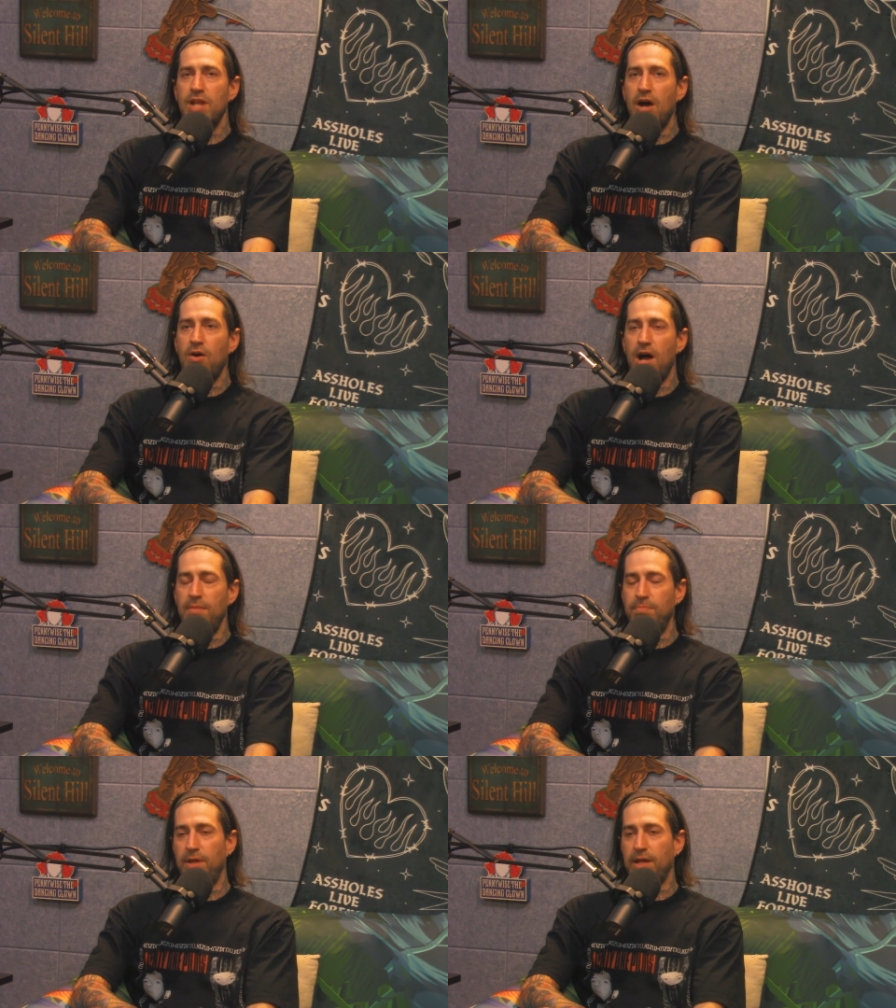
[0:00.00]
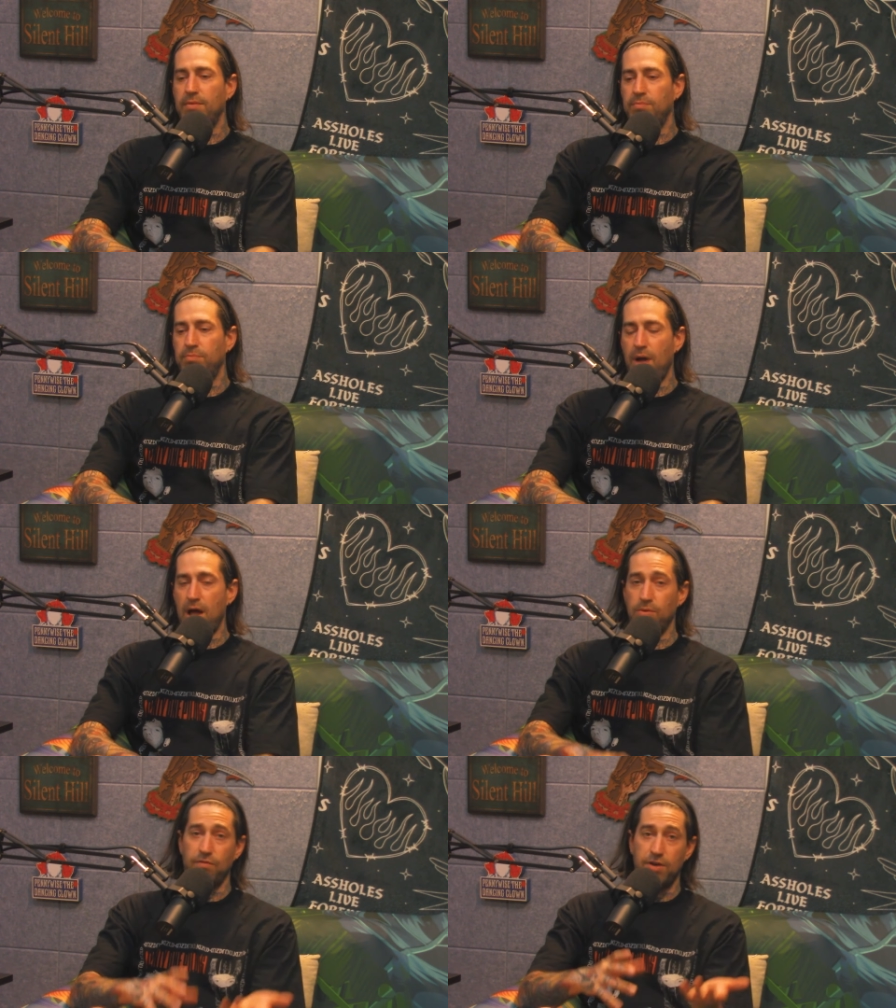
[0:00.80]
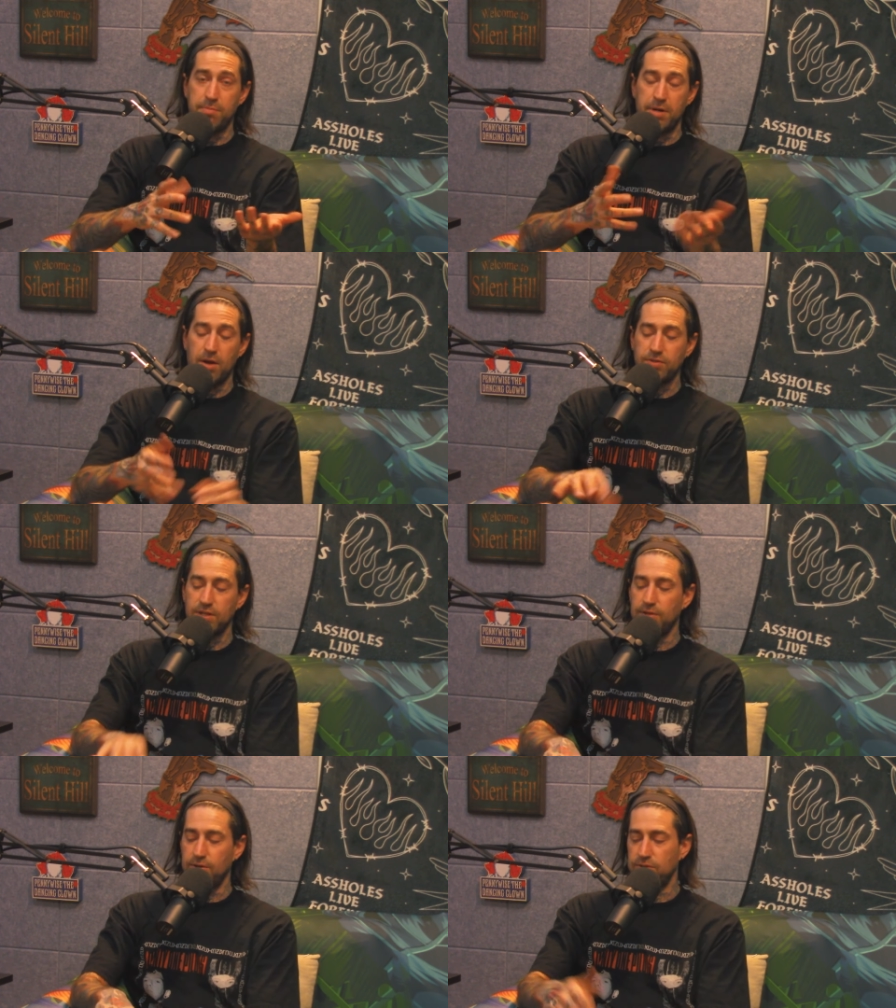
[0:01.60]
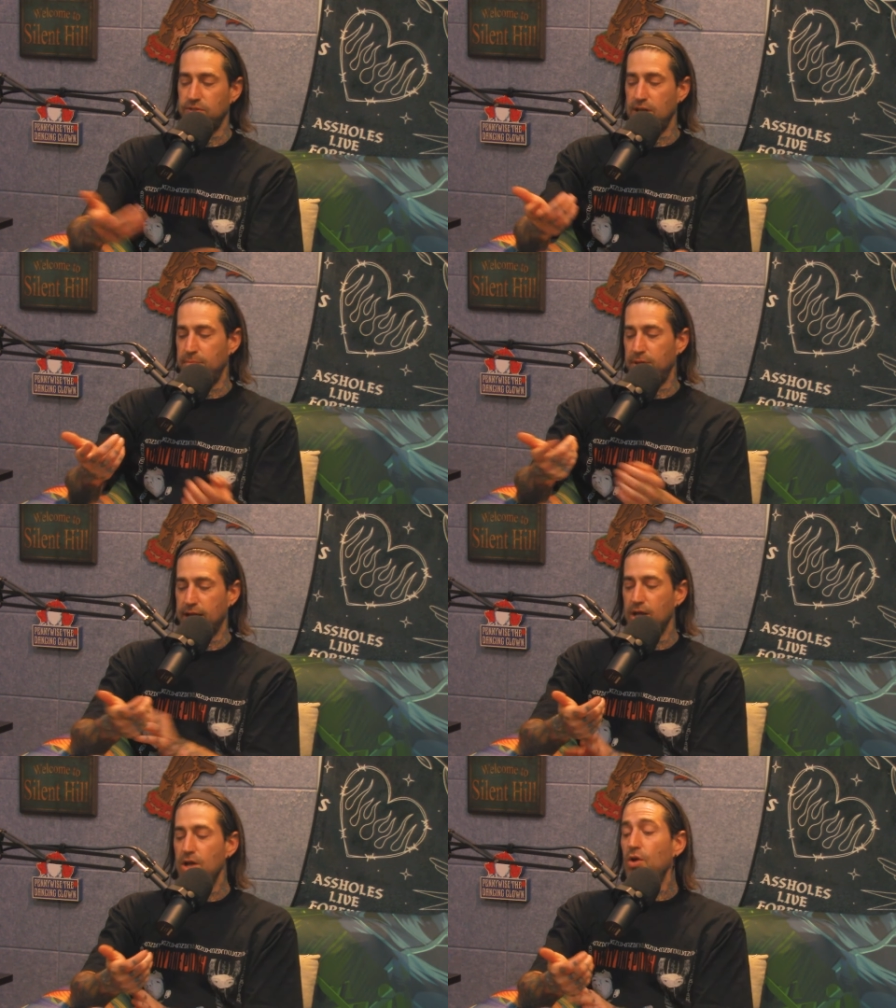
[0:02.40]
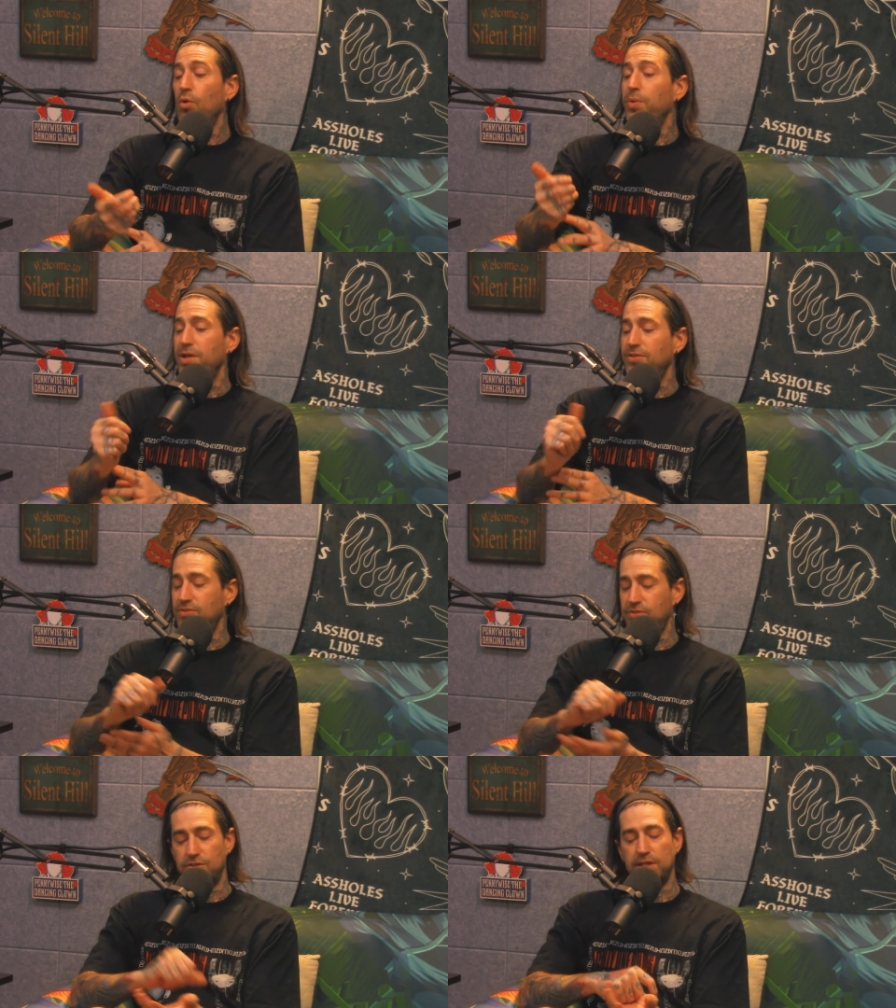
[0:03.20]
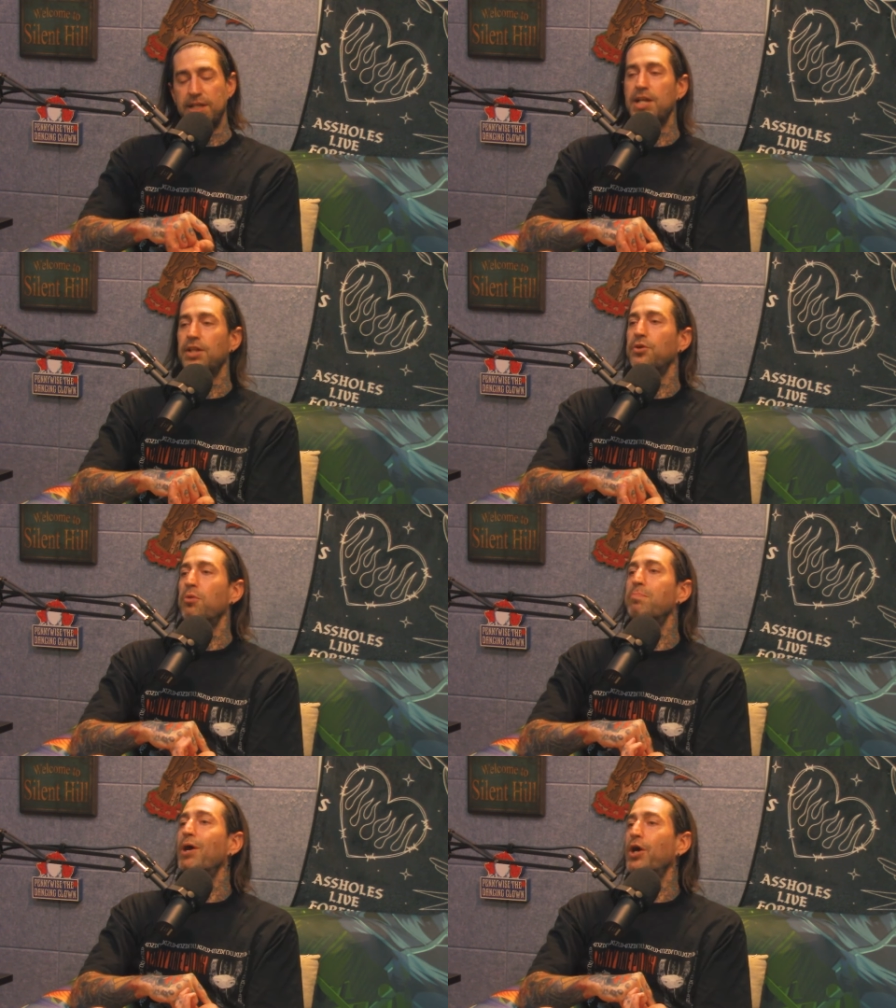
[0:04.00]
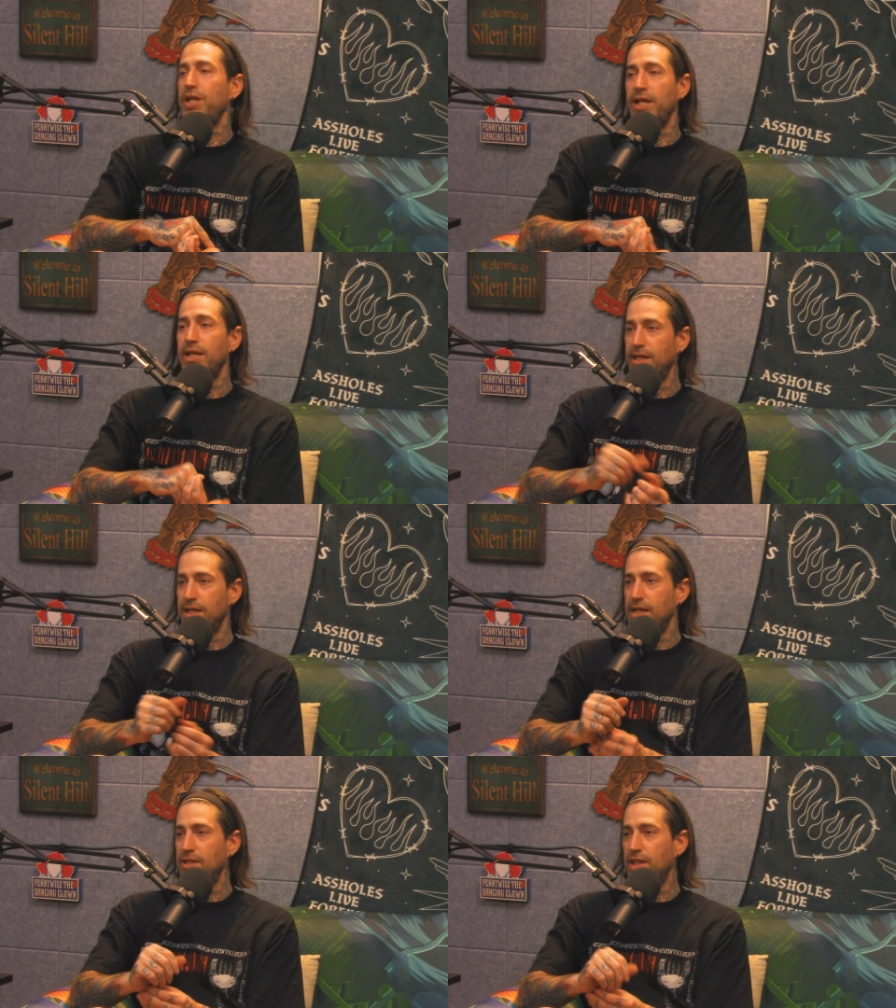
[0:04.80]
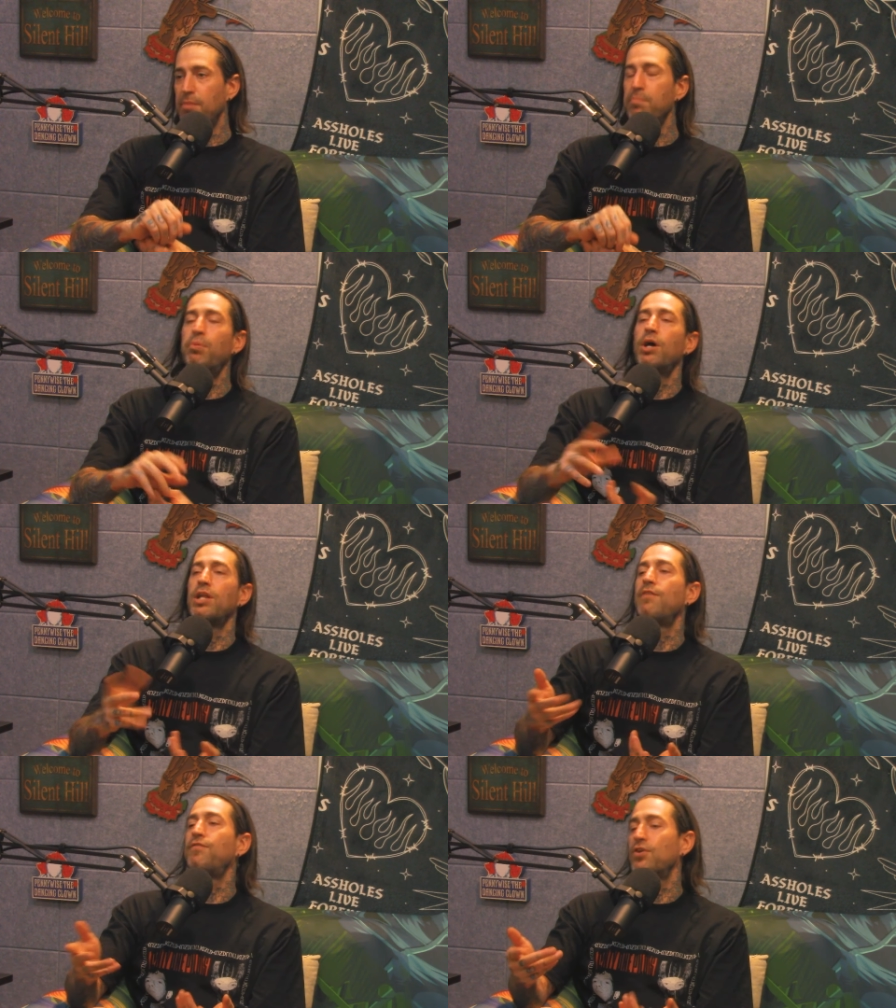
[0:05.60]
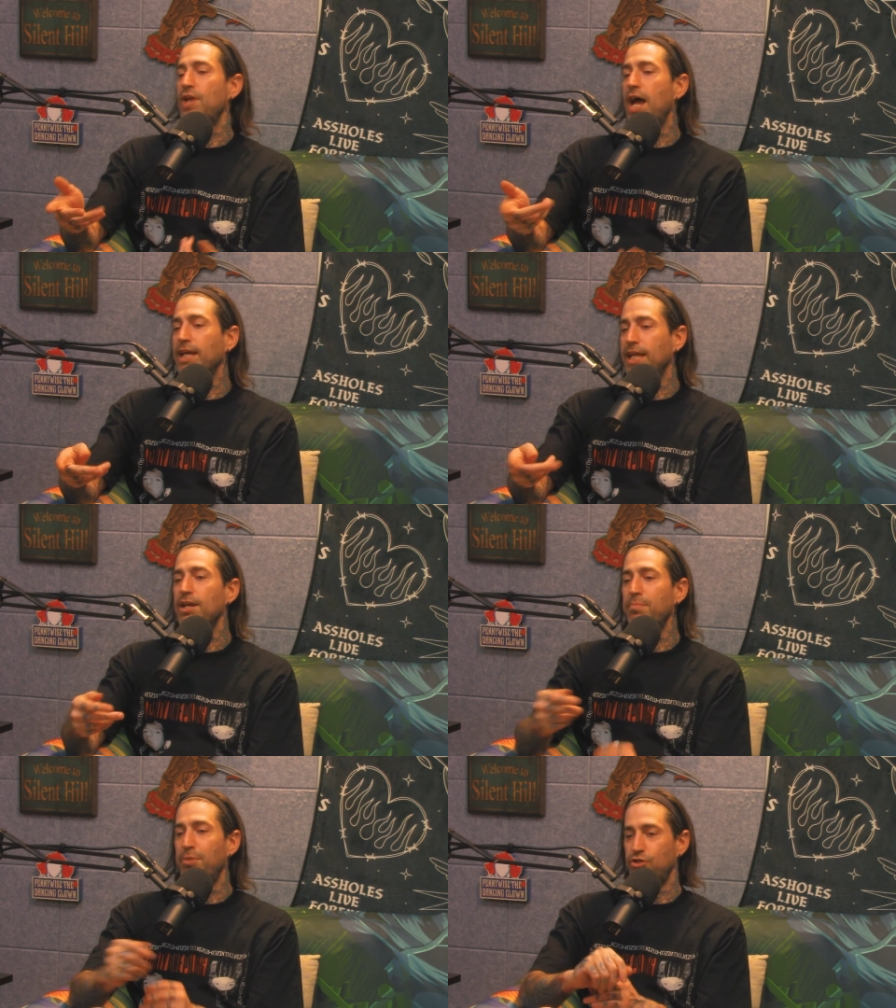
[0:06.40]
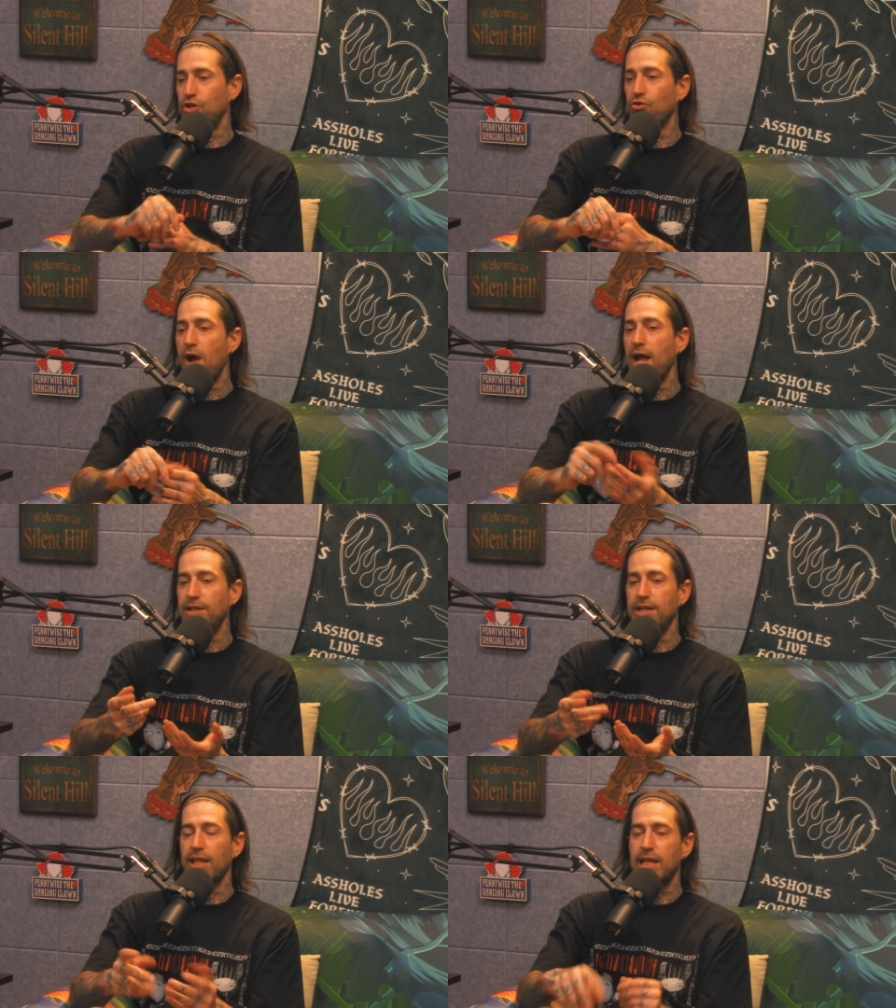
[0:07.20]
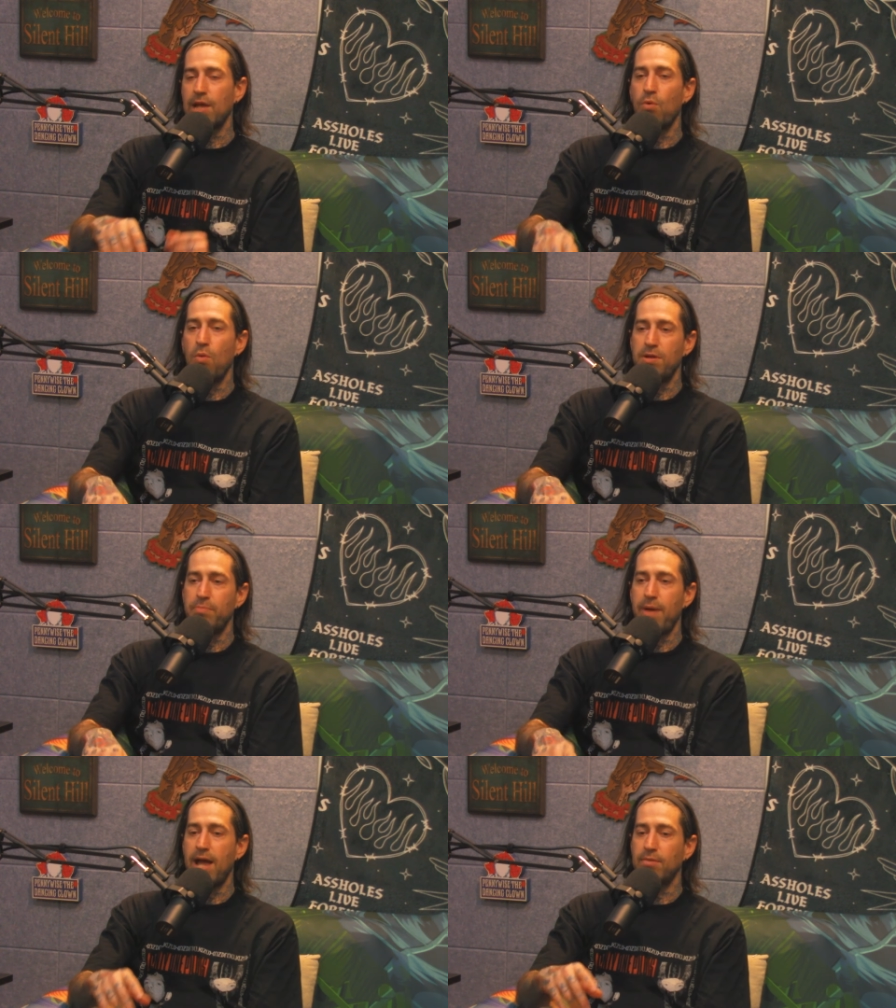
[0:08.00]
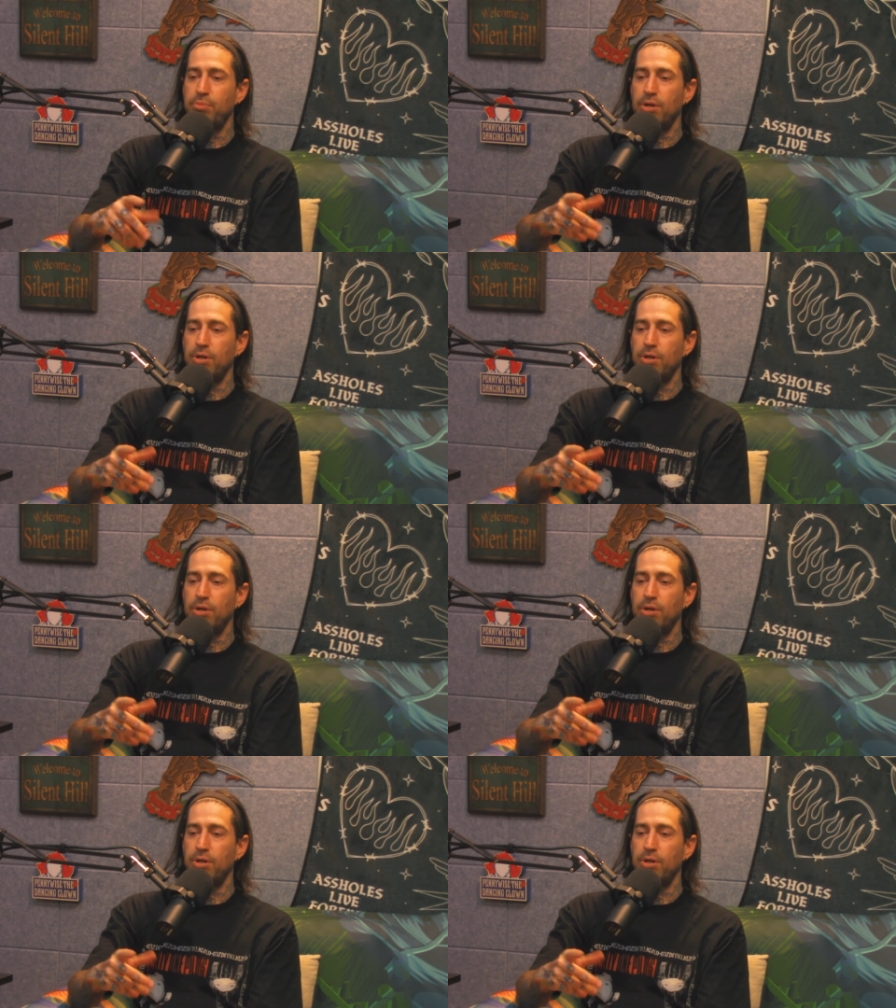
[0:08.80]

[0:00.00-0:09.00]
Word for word: Now I'm like, I don't know if anybody else out there was the same, but like wrists get a little burny. Yeah. But if you're not getting a bunch of grinding, like it won't be bad.